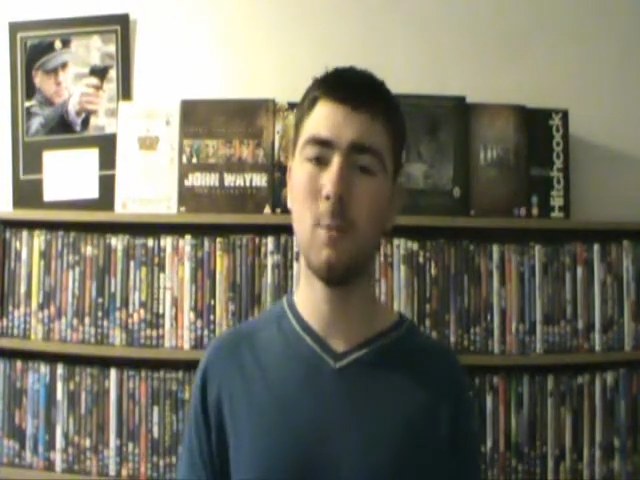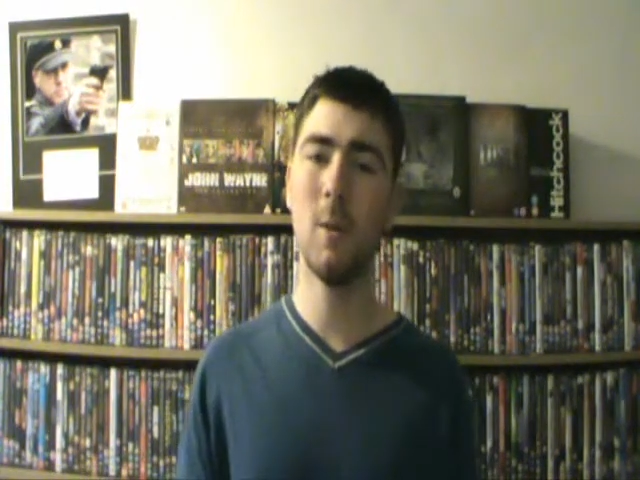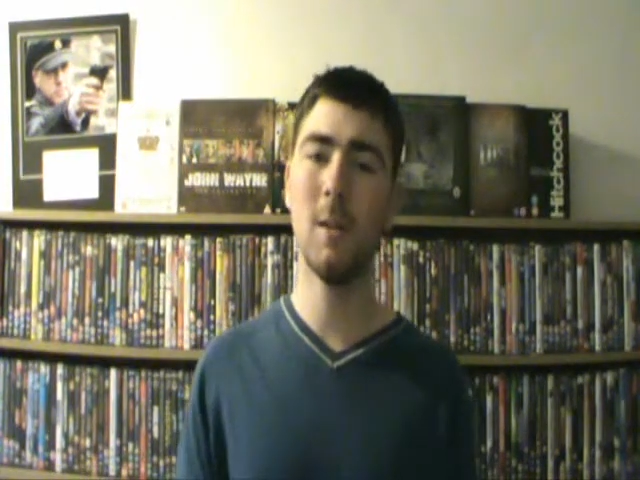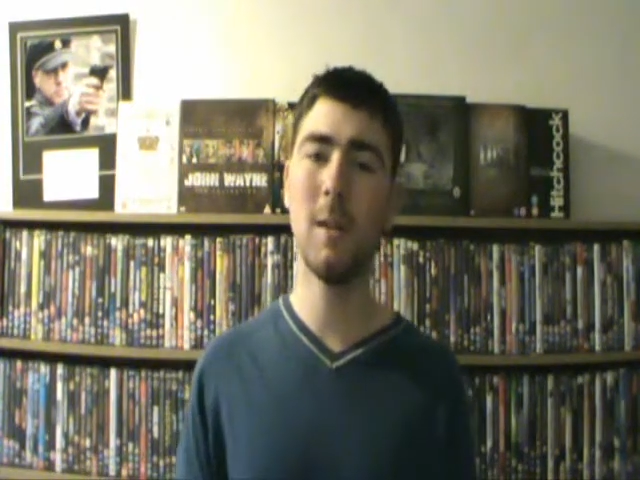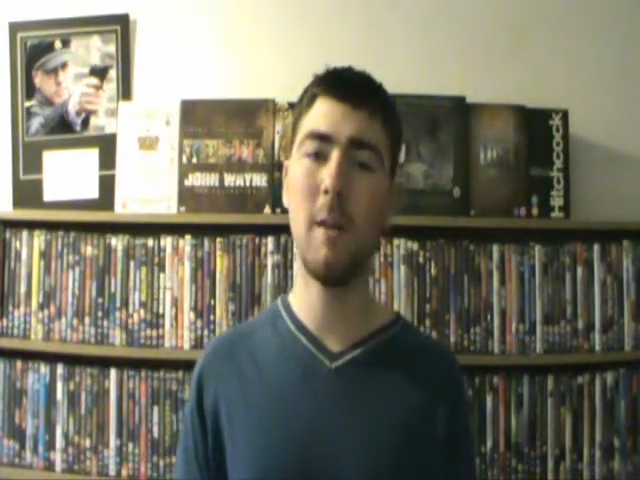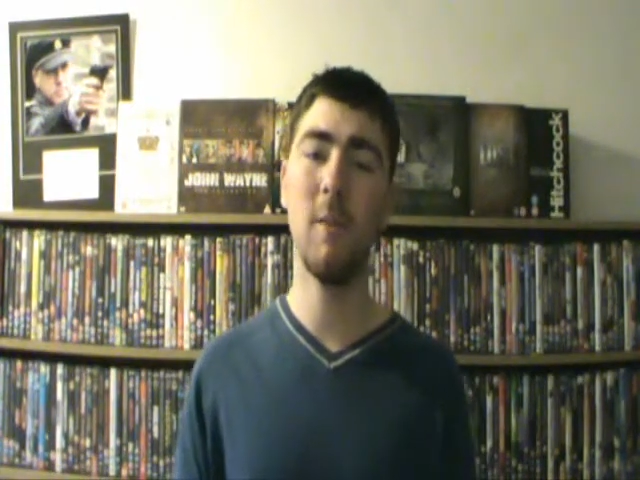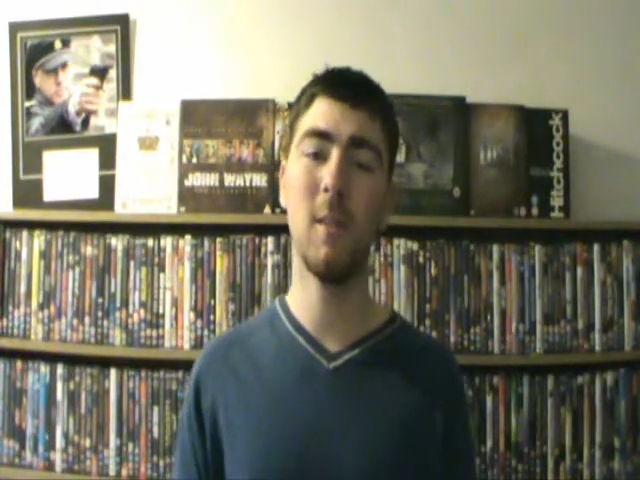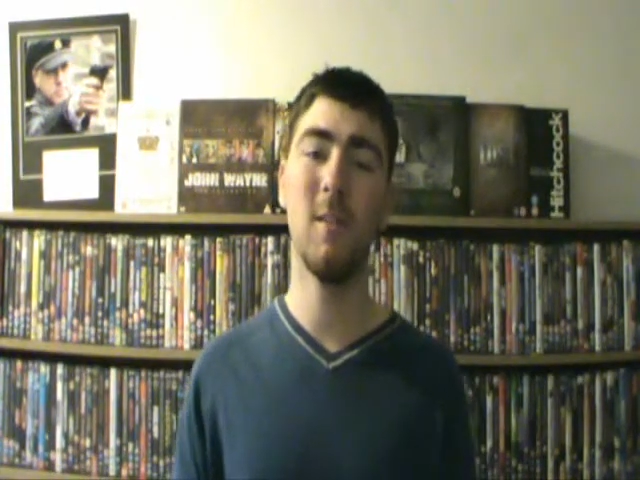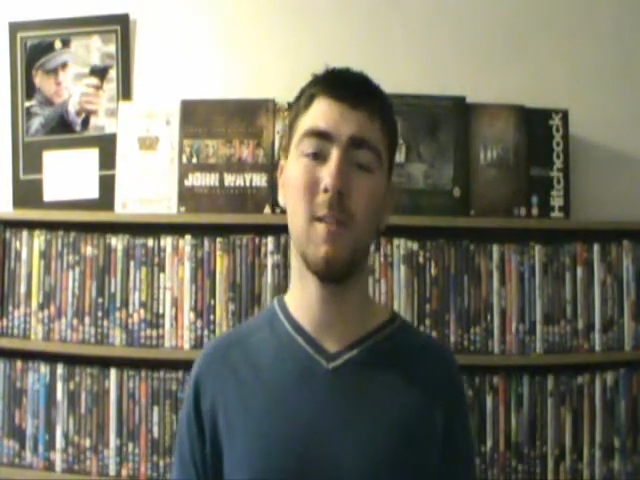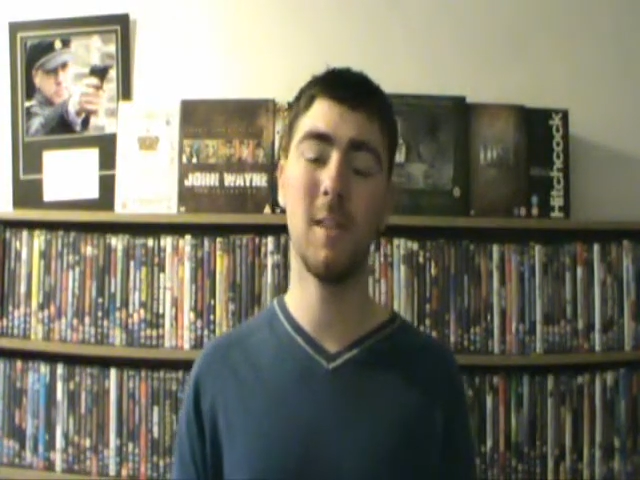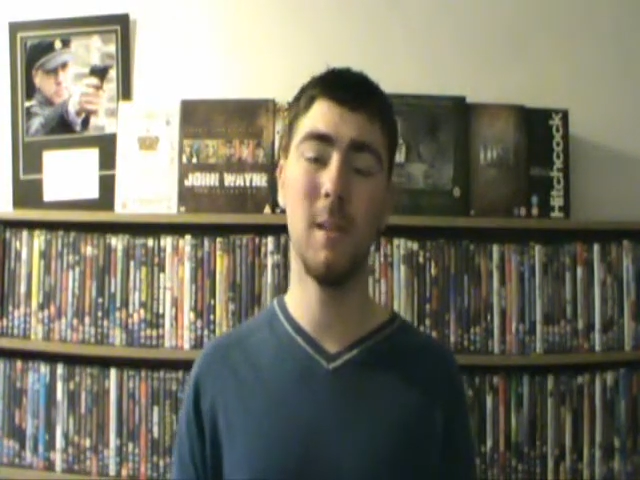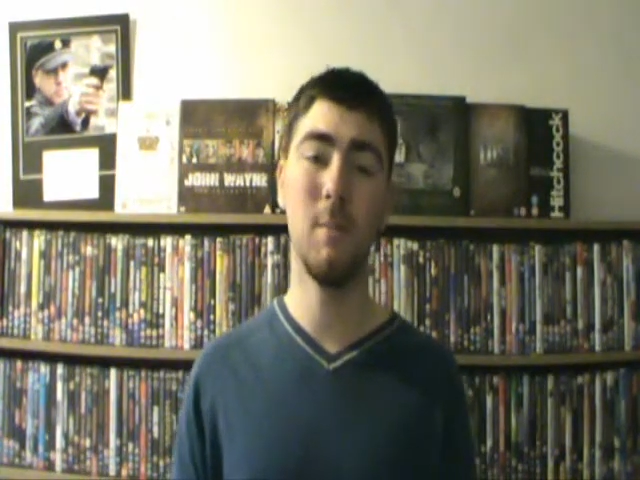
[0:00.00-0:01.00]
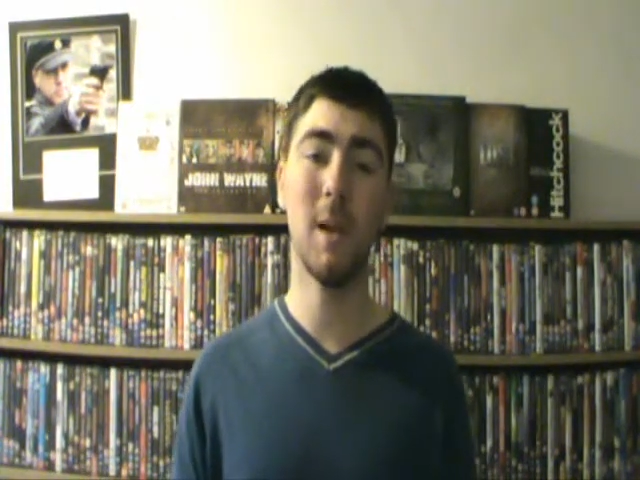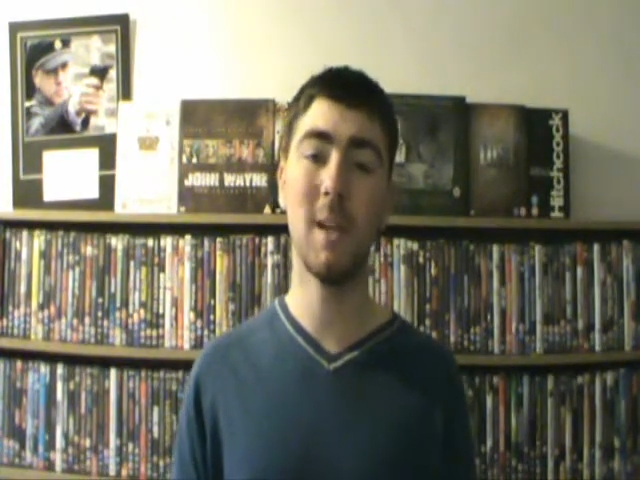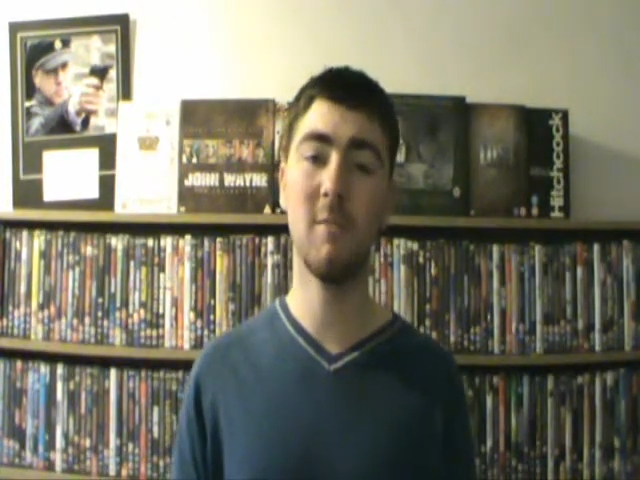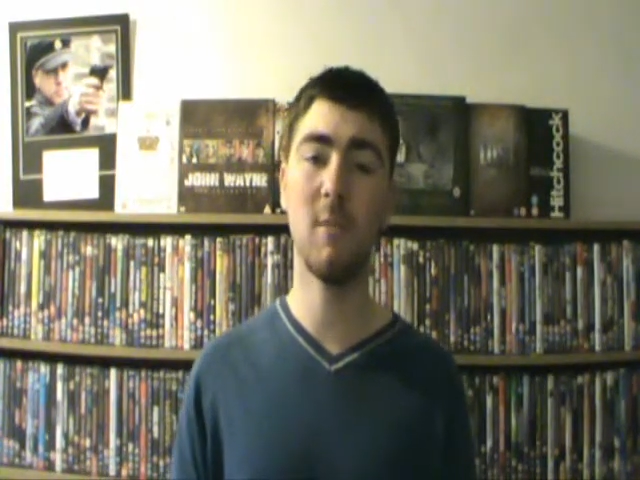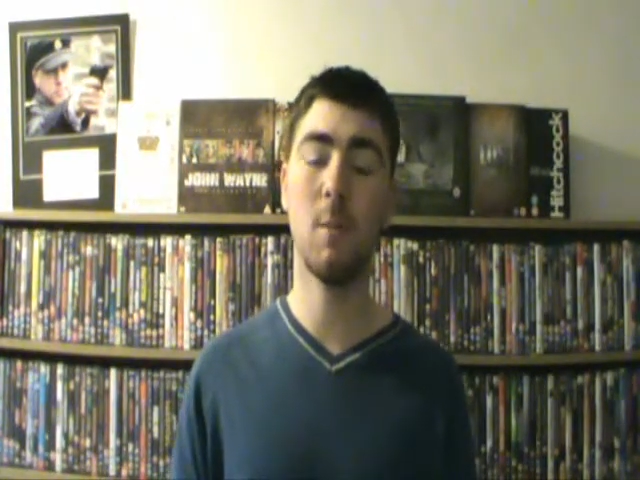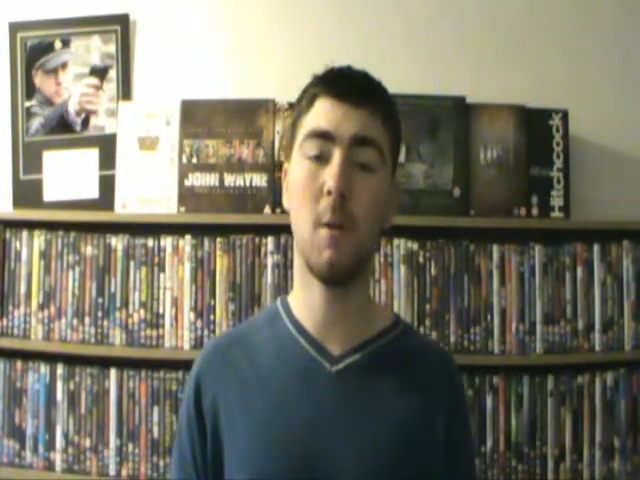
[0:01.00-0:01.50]
he wanted everything to seem
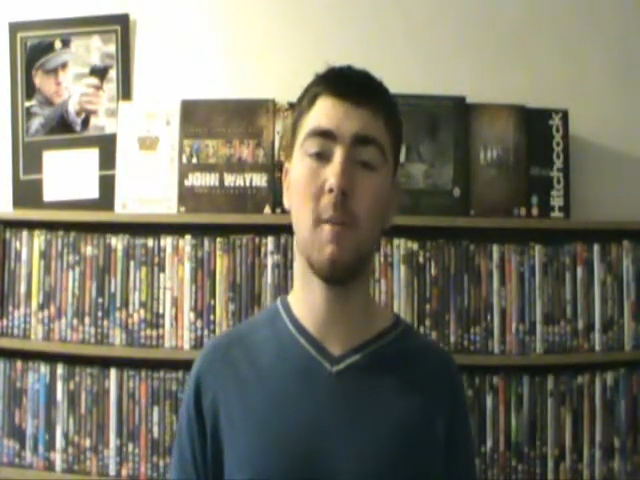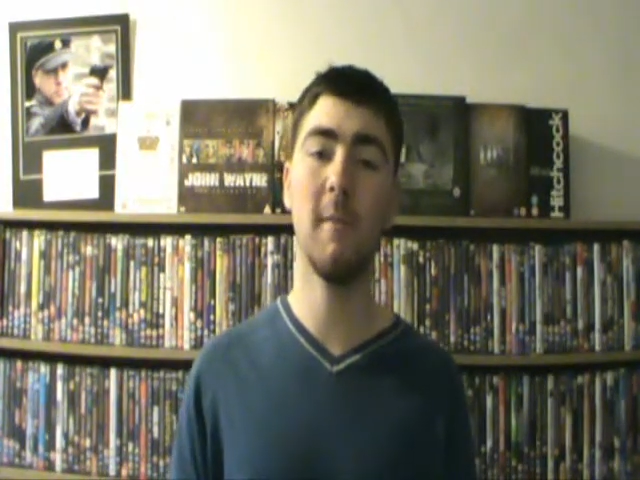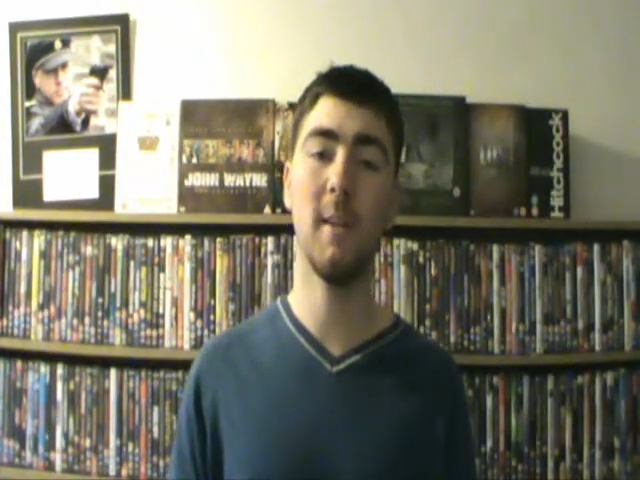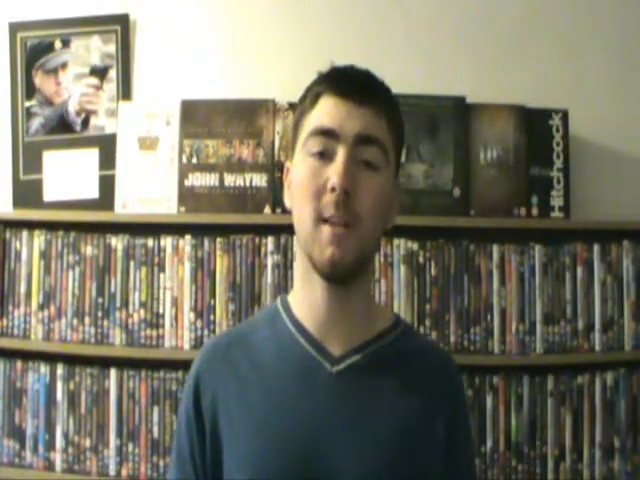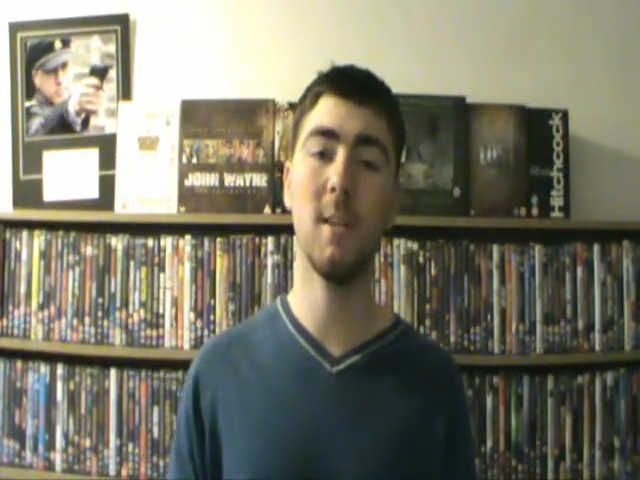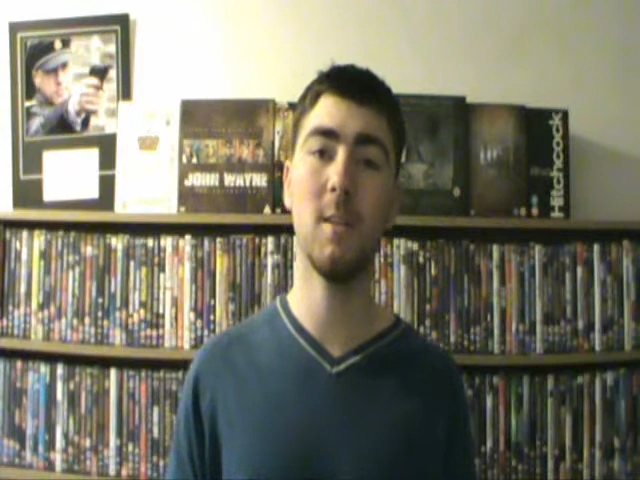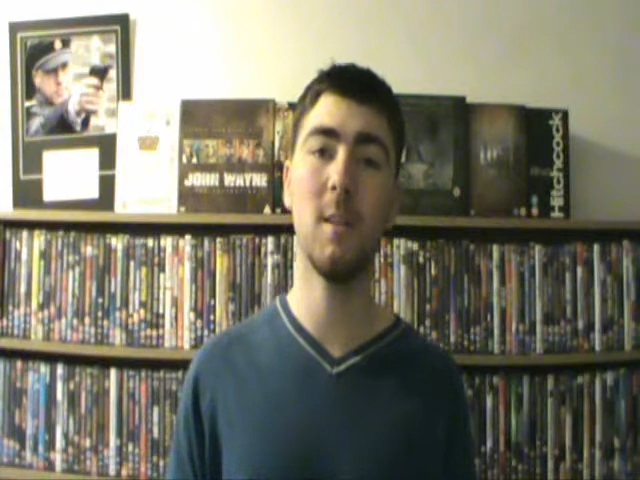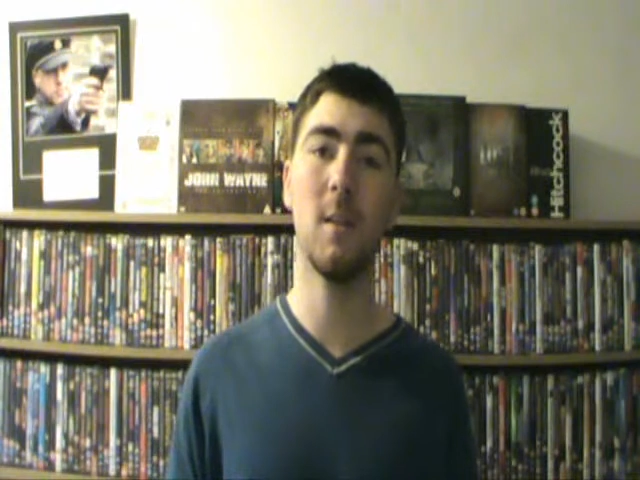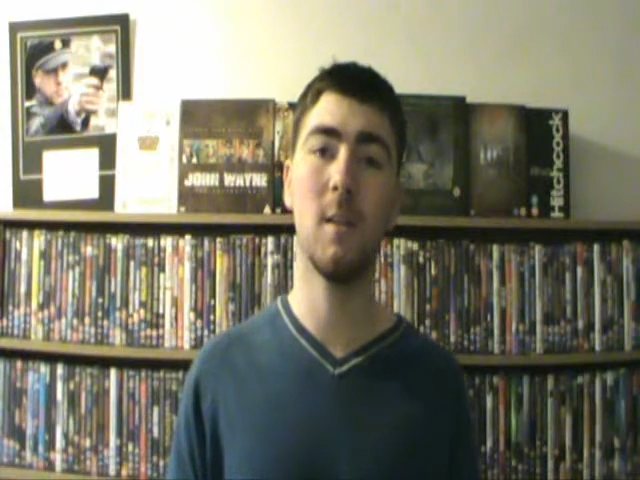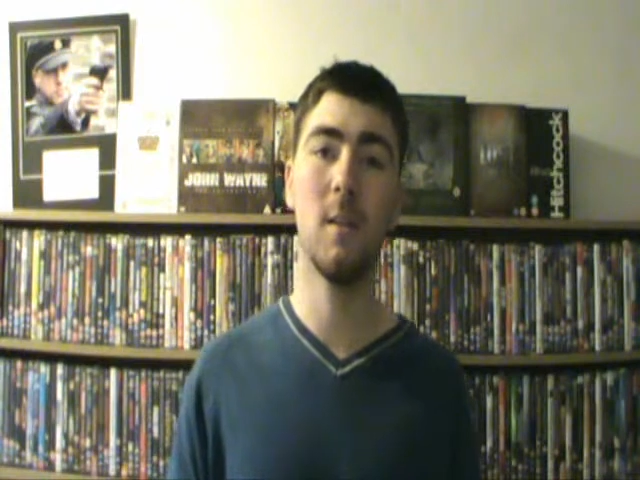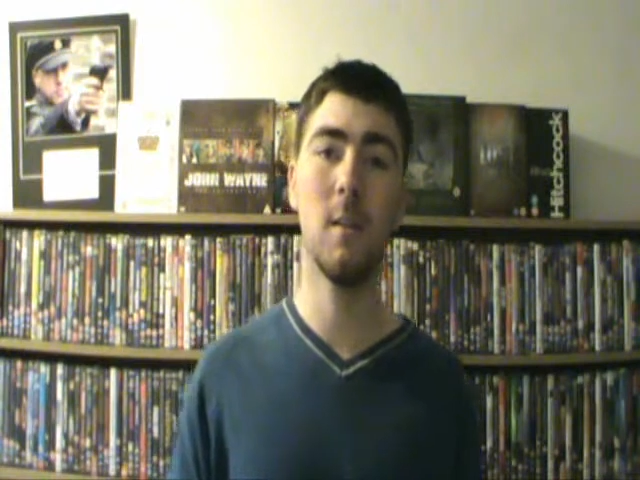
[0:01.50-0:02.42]
natural and more realistic.